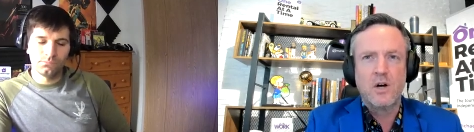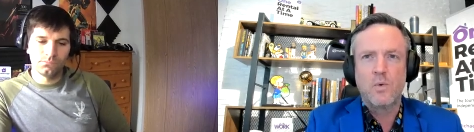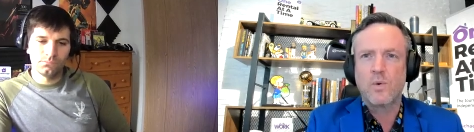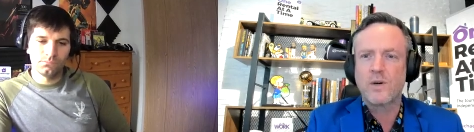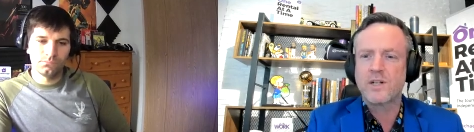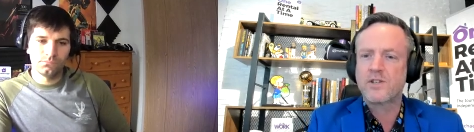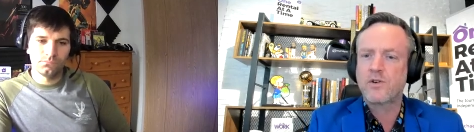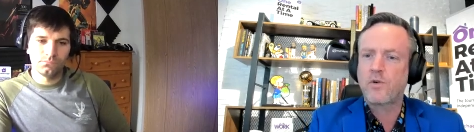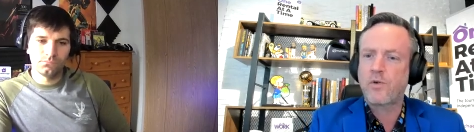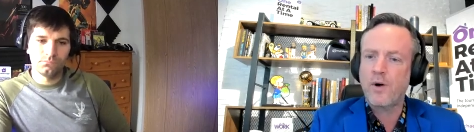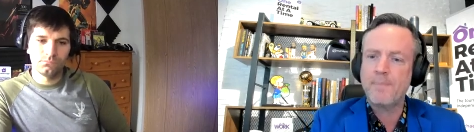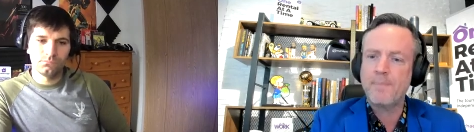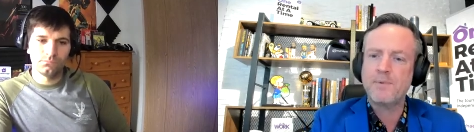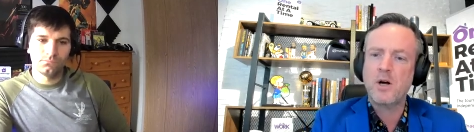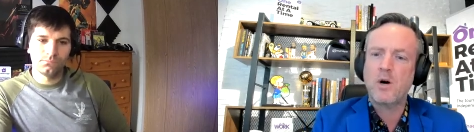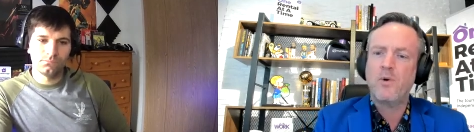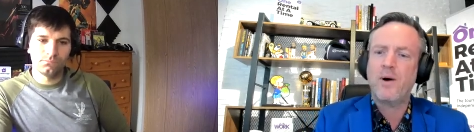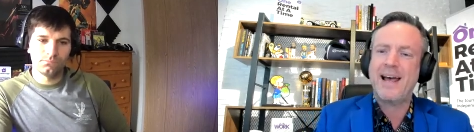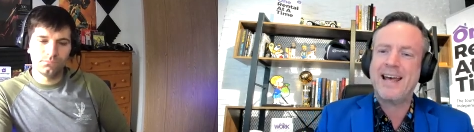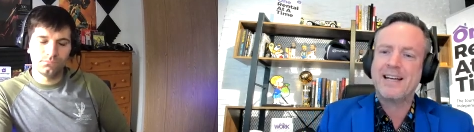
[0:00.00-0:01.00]
Speaker 1: Was
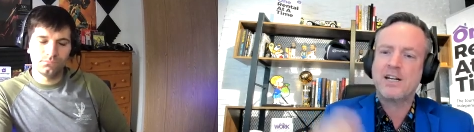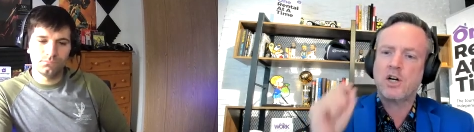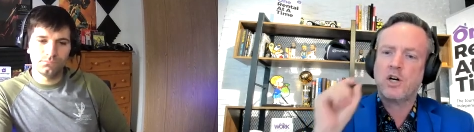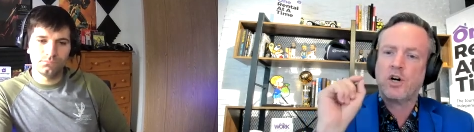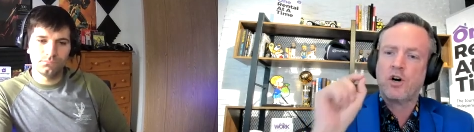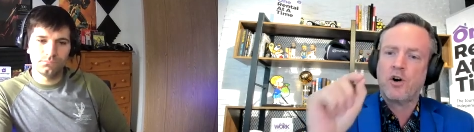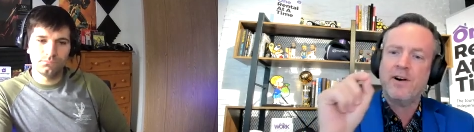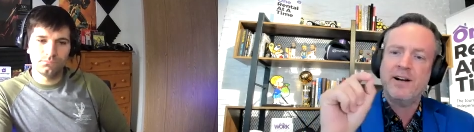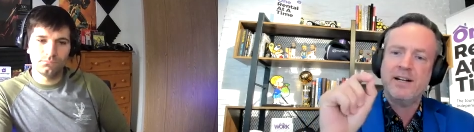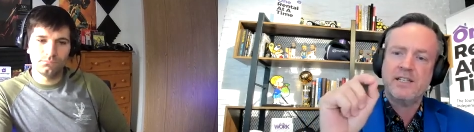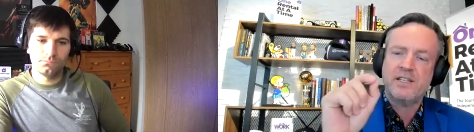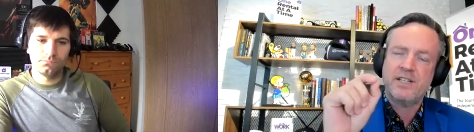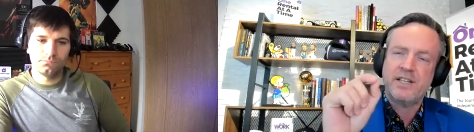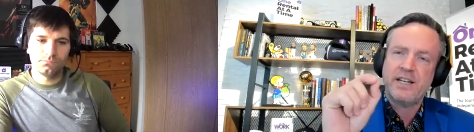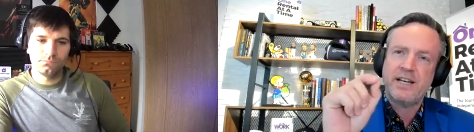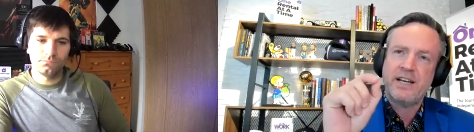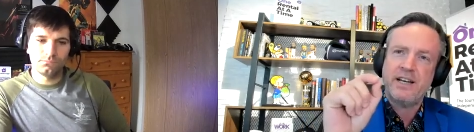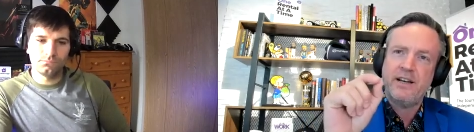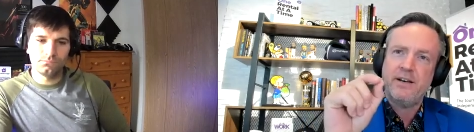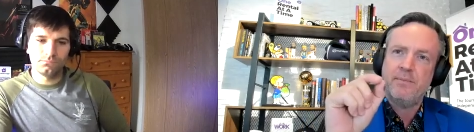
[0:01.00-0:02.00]
crypto a
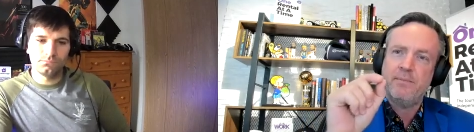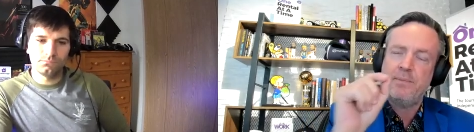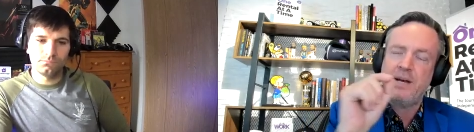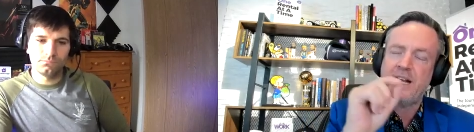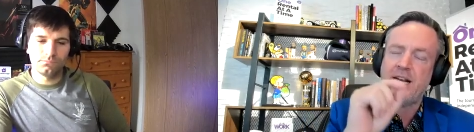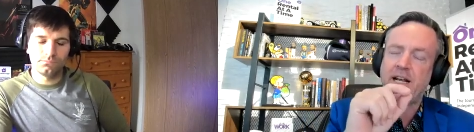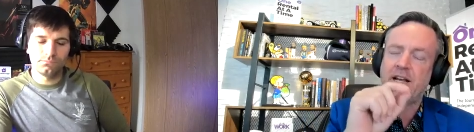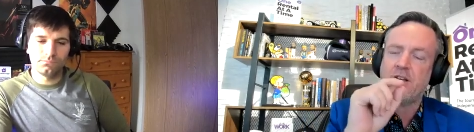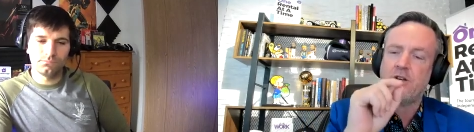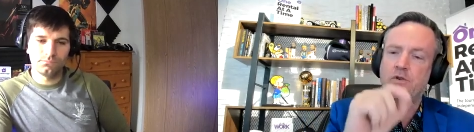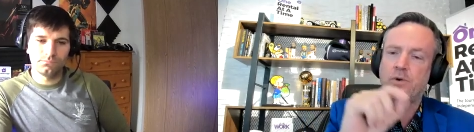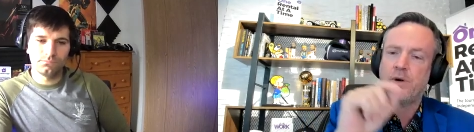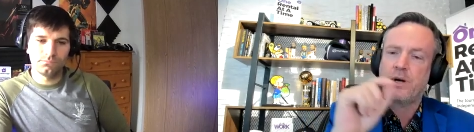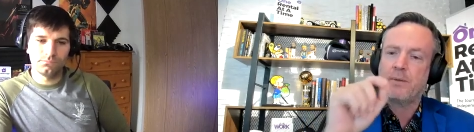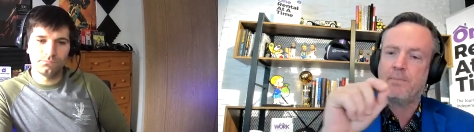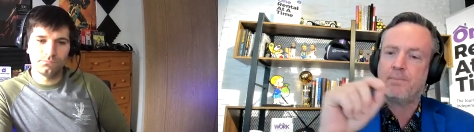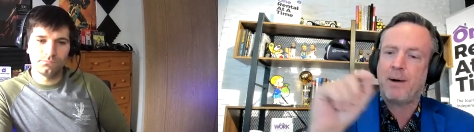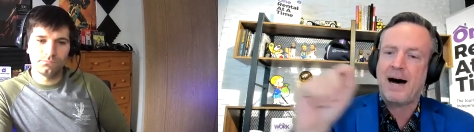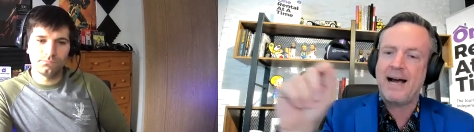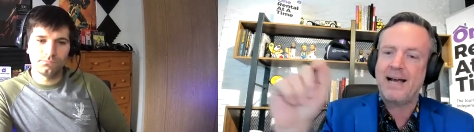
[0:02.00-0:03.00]
currency, meaning you
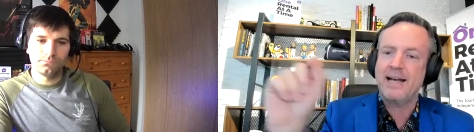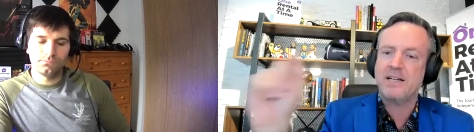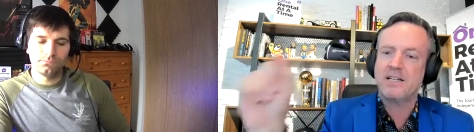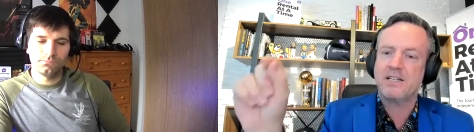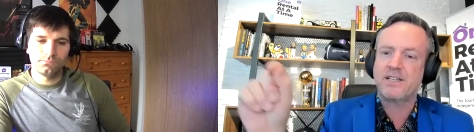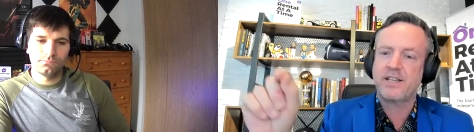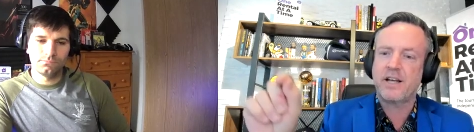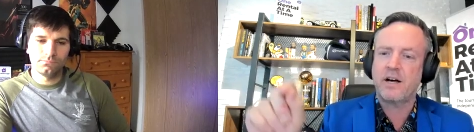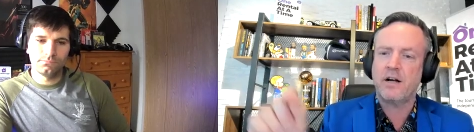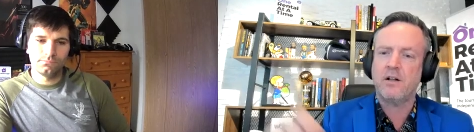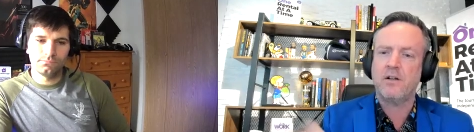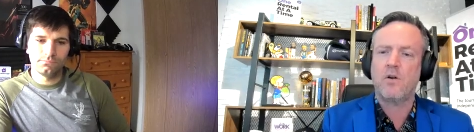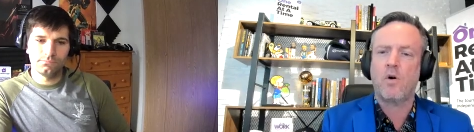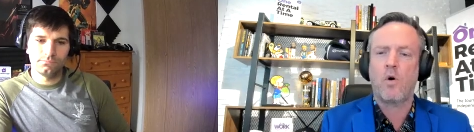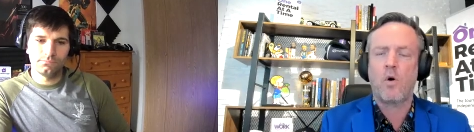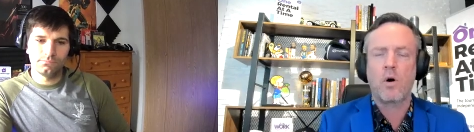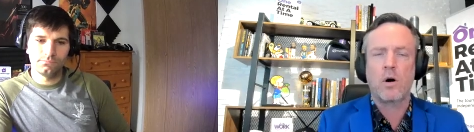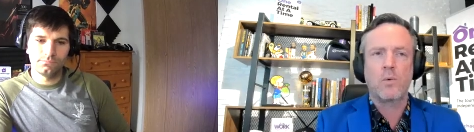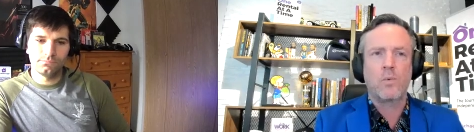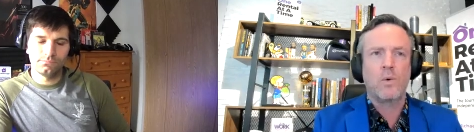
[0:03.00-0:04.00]
could buy and sell,
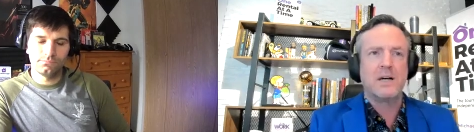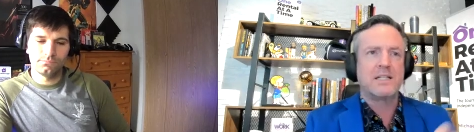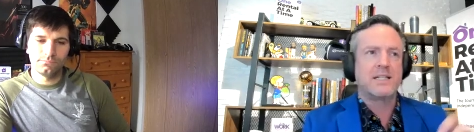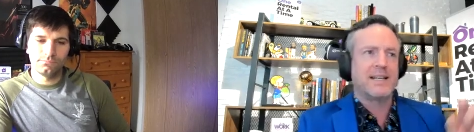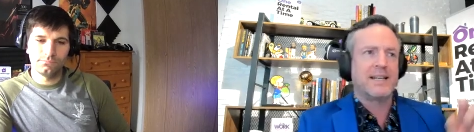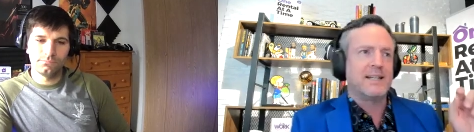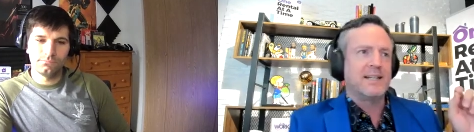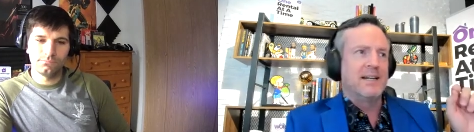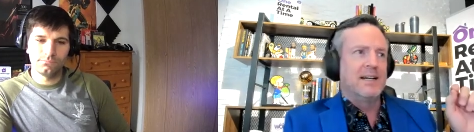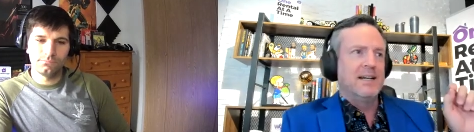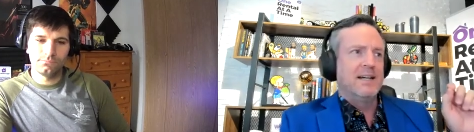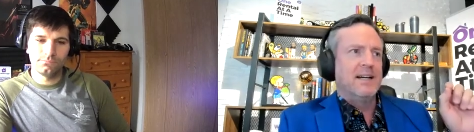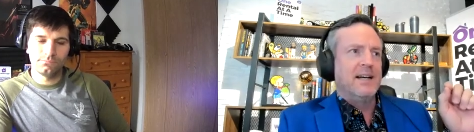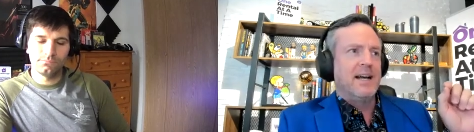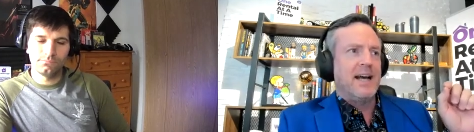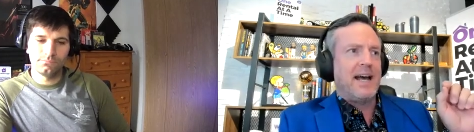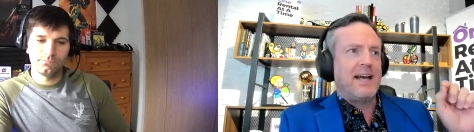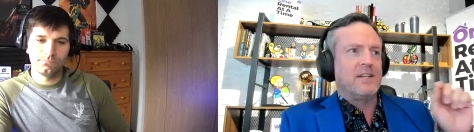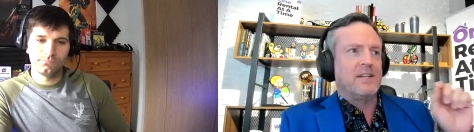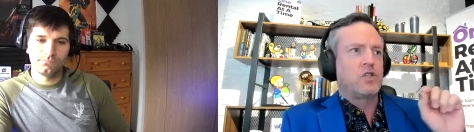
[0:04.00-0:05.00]
or was it
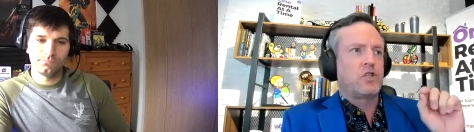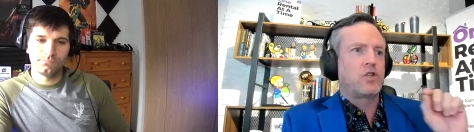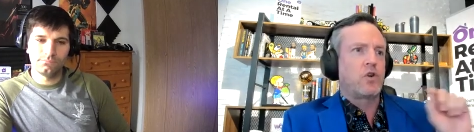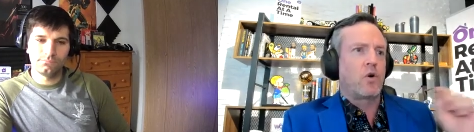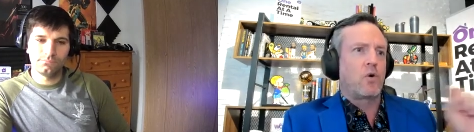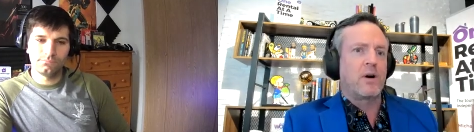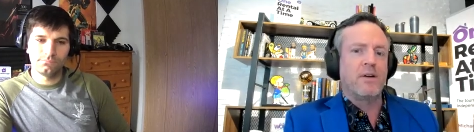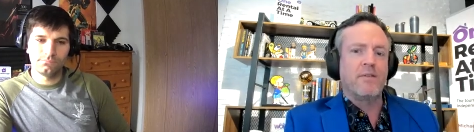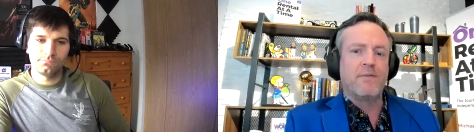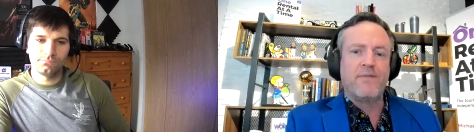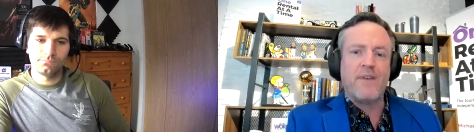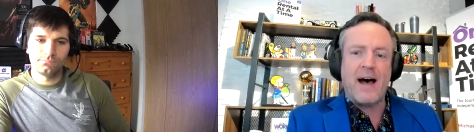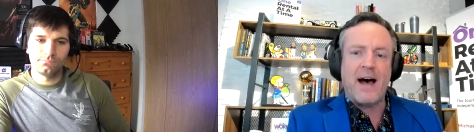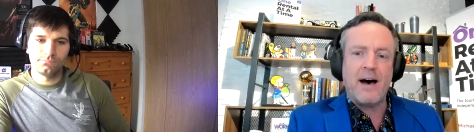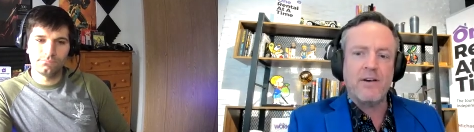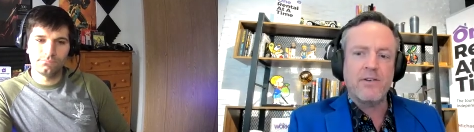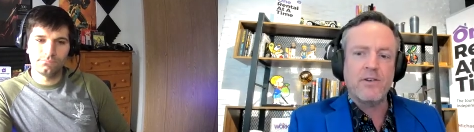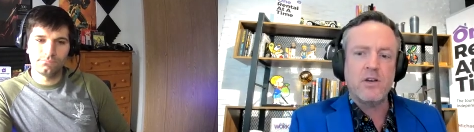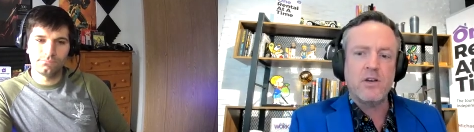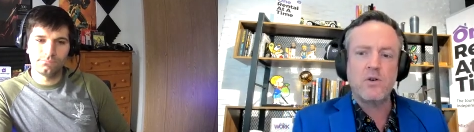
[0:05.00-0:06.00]
a store of
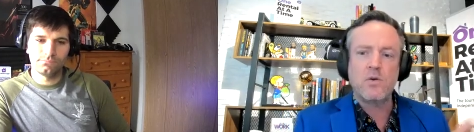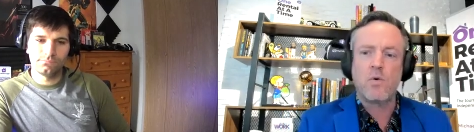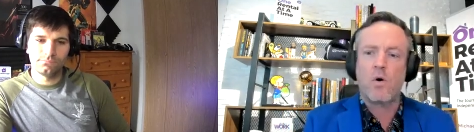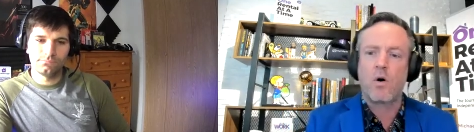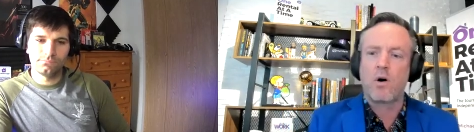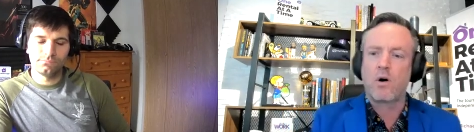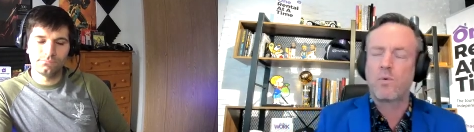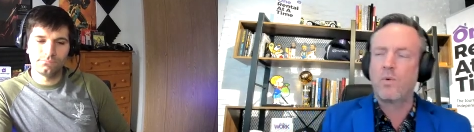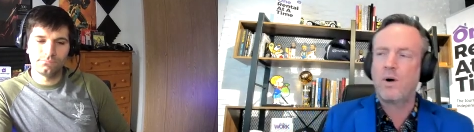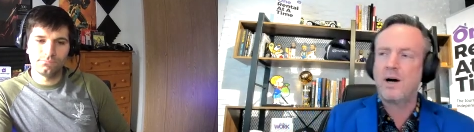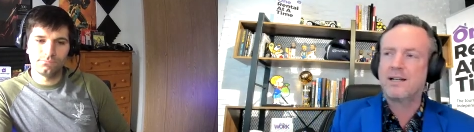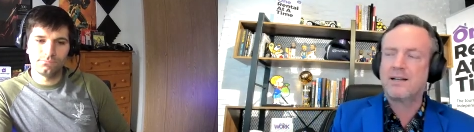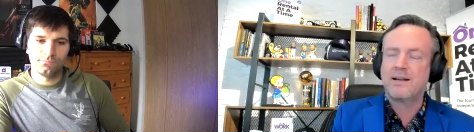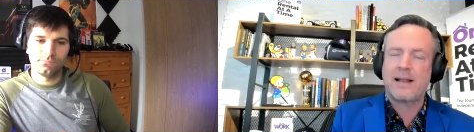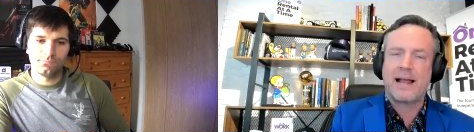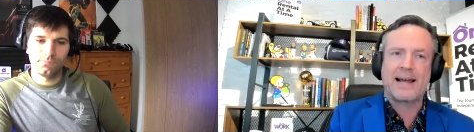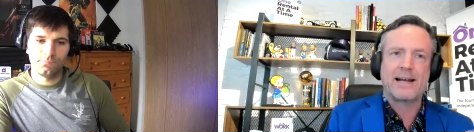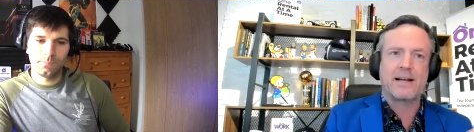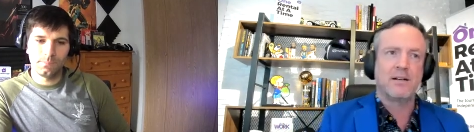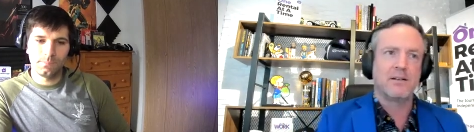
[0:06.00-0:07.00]
value or what,
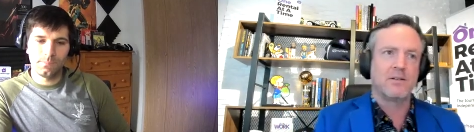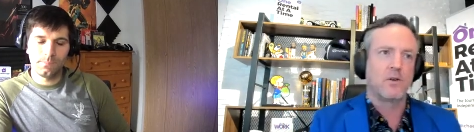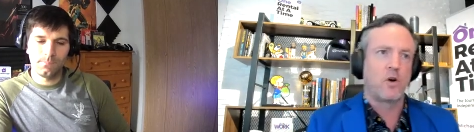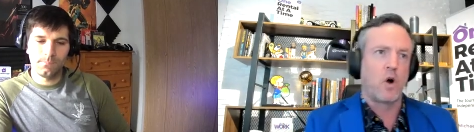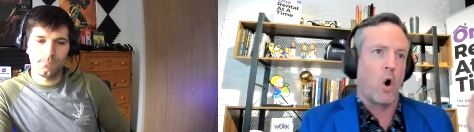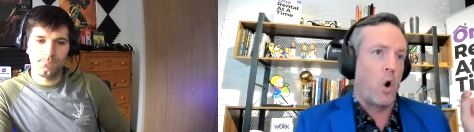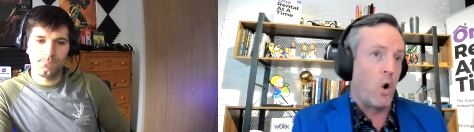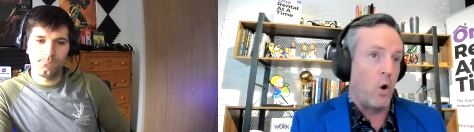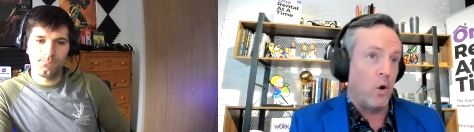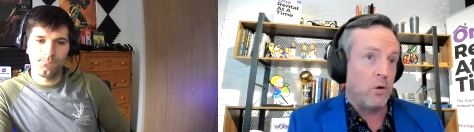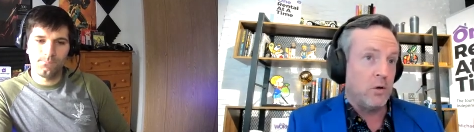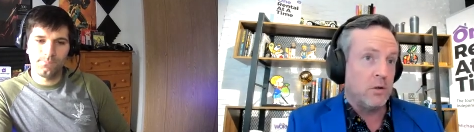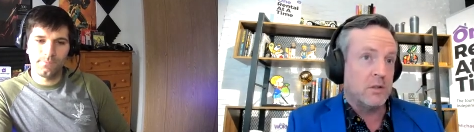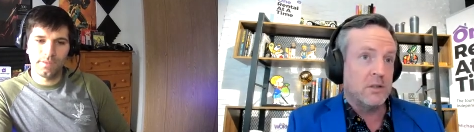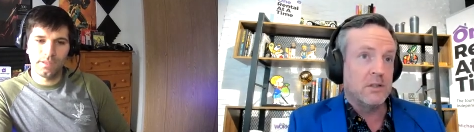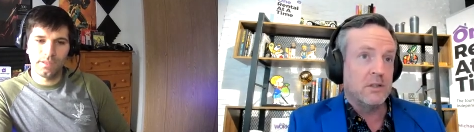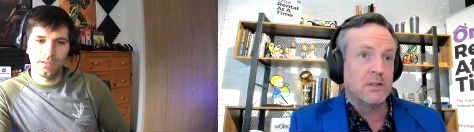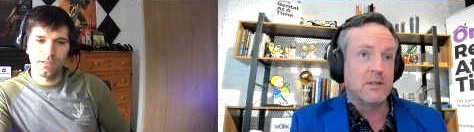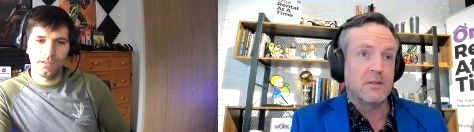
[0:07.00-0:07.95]
like gold,